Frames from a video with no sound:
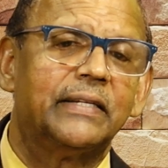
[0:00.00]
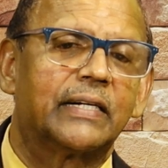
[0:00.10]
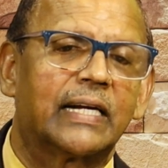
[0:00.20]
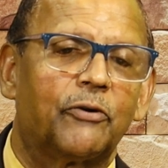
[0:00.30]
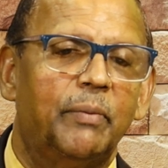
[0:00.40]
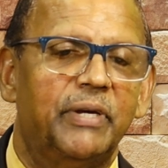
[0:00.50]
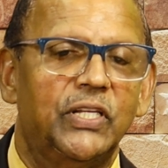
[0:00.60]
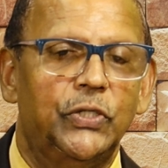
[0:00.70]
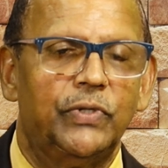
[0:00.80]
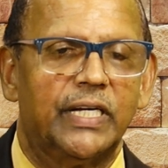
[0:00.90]
the
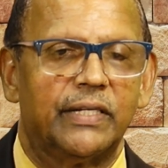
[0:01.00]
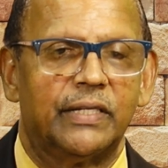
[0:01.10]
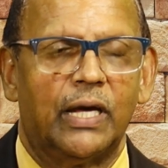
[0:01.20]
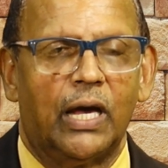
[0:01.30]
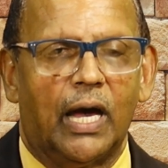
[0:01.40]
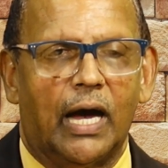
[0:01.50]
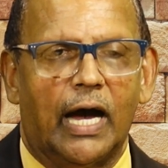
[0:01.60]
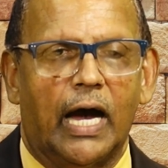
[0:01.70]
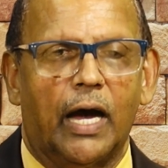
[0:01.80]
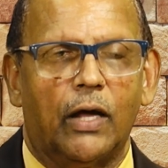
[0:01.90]
Caribbean Union
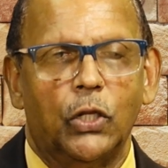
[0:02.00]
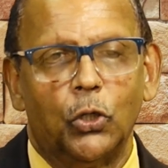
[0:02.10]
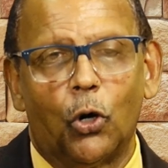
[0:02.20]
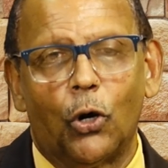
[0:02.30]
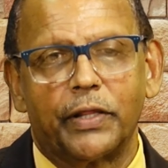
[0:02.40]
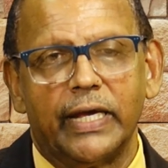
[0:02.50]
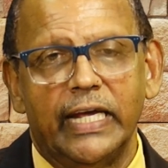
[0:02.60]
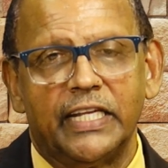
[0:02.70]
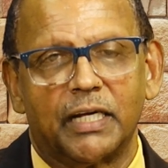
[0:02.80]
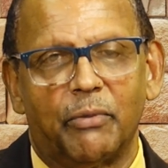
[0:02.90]
nor the
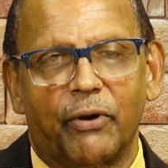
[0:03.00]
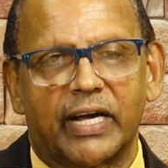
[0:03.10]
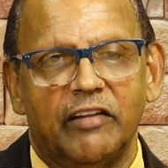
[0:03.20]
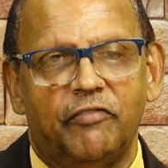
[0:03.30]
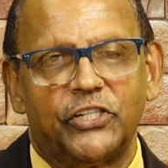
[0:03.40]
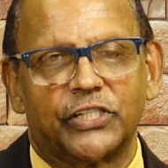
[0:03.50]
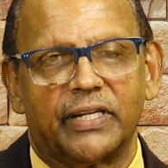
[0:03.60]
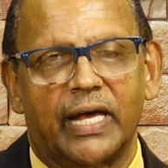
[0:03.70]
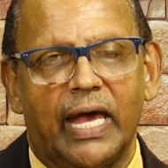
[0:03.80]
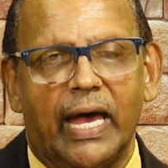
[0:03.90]
Inter-America
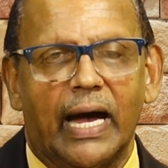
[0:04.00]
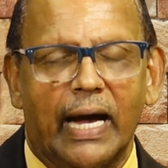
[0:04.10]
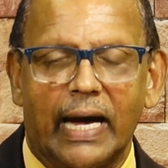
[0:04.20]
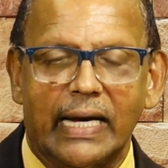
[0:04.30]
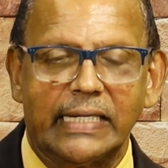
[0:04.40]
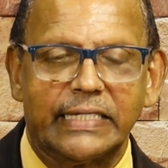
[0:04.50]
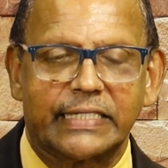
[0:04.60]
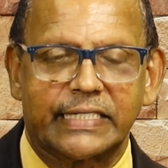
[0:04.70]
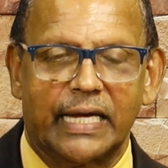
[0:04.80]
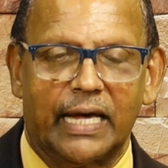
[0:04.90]
Division
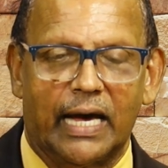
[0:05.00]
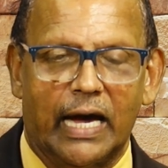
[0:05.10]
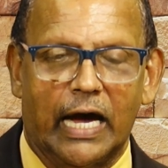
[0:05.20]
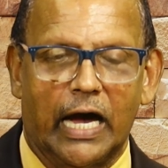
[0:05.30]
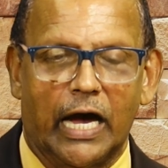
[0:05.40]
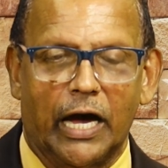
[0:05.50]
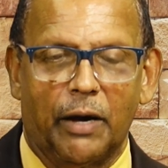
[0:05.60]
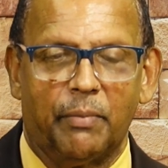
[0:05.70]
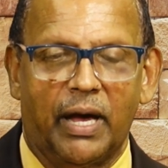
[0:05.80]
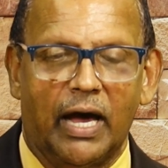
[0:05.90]
has
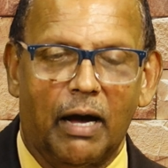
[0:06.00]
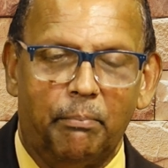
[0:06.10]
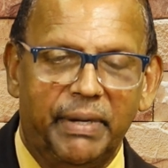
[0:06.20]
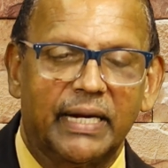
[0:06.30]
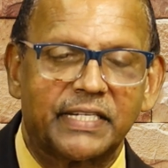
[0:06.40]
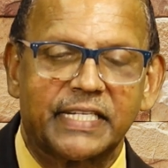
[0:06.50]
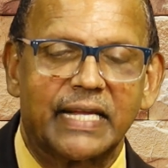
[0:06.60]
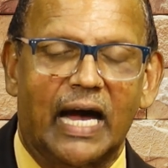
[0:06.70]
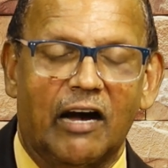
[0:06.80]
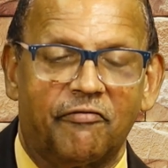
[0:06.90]
a bigger
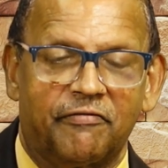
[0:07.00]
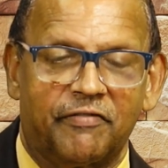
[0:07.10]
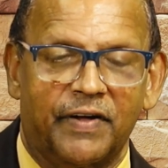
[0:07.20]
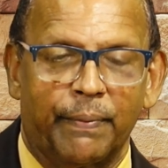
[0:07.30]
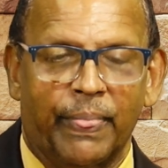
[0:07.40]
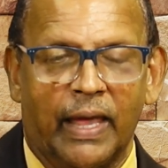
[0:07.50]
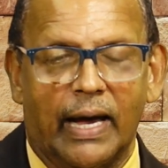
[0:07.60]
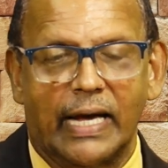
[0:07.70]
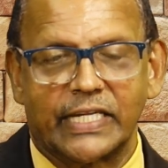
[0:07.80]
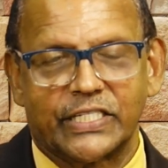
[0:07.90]
staff
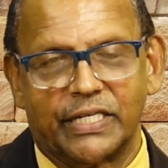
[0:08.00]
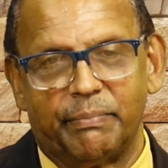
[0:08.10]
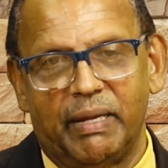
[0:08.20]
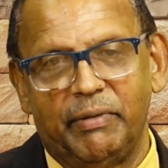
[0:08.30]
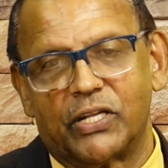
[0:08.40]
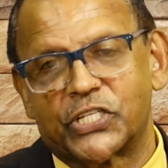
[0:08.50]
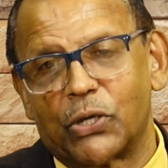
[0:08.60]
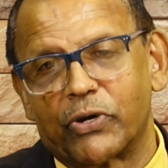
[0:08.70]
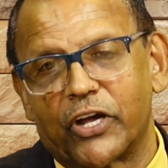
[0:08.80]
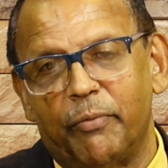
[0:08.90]
as maybe the
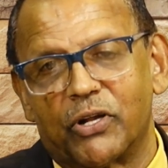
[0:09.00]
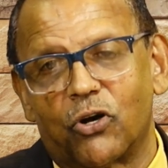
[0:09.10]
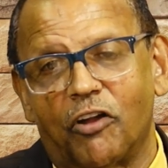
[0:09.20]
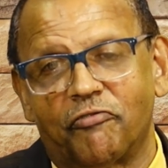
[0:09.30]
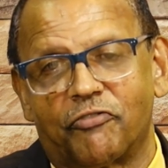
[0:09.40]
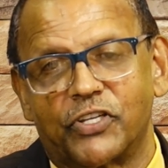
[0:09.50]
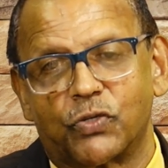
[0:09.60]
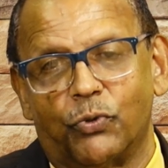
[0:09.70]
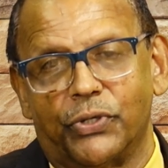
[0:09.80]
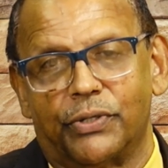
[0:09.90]
South Caribbean
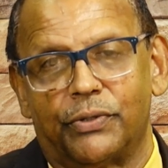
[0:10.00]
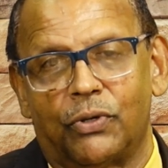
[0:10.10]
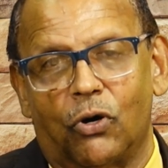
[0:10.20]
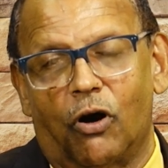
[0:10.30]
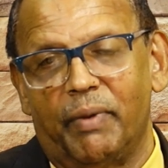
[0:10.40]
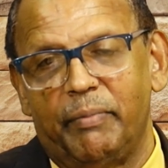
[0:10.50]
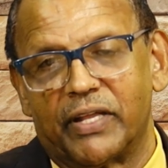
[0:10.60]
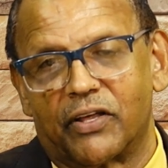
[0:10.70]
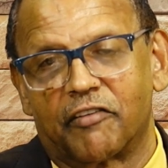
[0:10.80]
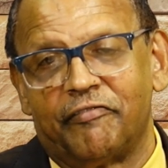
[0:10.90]
Conference would, or maybe
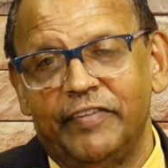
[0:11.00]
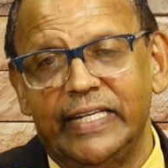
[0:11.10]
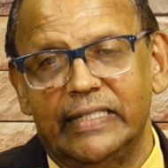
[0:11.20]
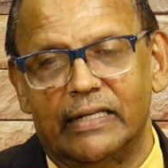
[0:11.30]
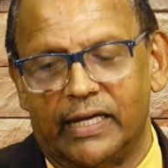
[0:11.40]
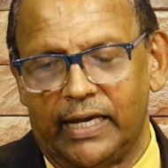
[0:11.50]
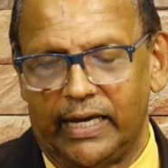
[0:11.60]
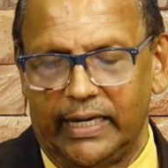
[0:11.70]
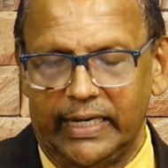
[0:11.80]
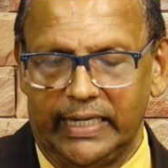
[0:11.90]
another field
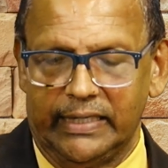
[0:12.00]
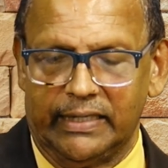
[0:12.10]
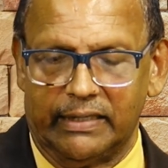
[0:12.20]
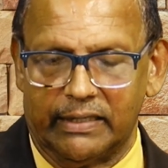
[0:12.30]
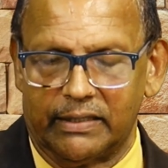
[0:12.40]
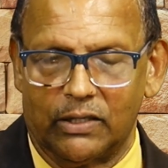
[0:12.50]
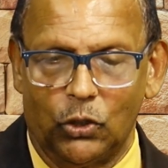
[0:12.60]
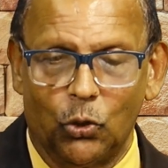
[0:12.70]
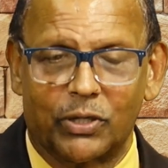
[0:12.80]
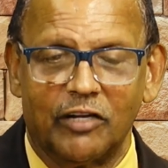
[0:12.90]
in
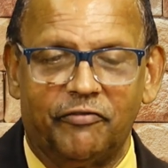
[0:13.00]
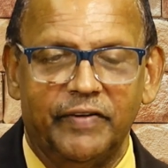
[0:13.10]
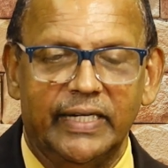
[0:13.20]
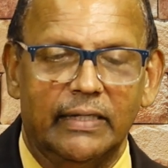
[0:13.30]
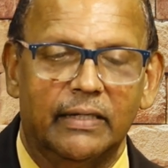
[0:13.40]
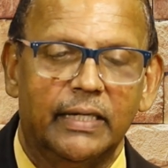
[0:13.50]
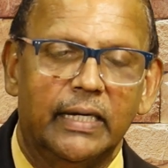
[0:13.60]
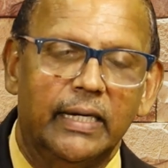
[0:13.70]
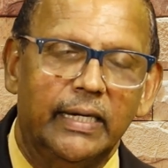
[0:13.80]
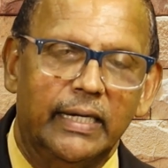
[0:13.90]
local field
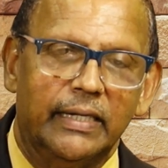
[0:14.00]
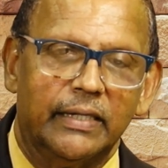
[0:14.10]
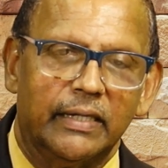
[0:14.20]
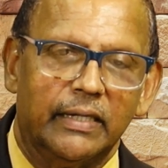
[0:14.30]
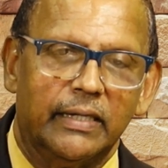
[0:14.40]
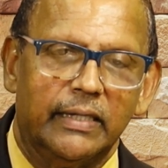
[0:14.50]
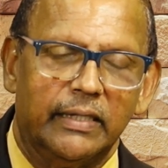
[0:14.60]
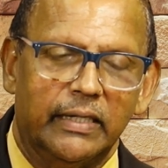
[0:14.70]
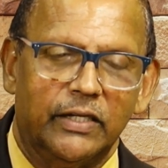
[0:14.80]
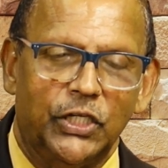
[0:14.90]
in the
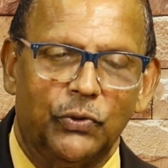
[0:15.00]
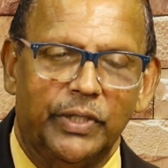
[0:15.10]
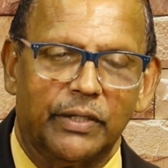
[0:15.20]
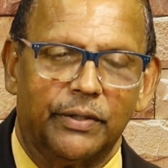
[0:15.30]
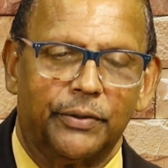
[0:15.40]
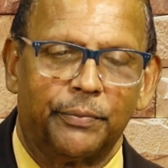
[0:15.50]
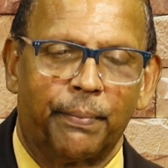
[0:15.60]
union.